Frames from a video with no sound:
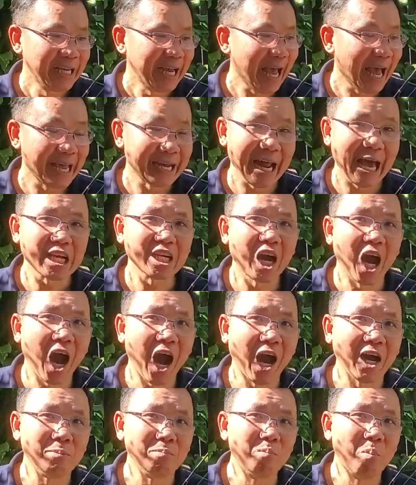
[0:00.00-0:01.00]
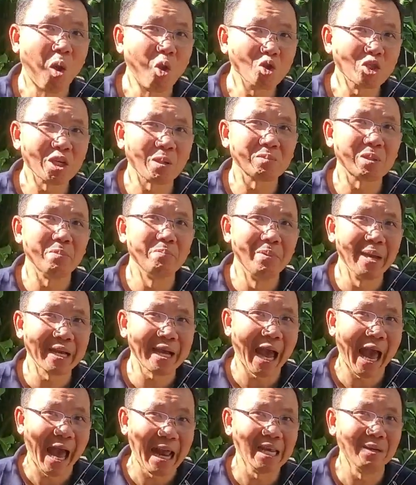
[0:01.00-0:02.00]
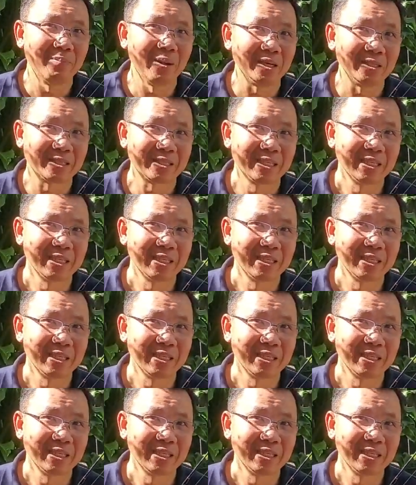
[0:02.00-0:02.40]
and I caught most of the big halibut.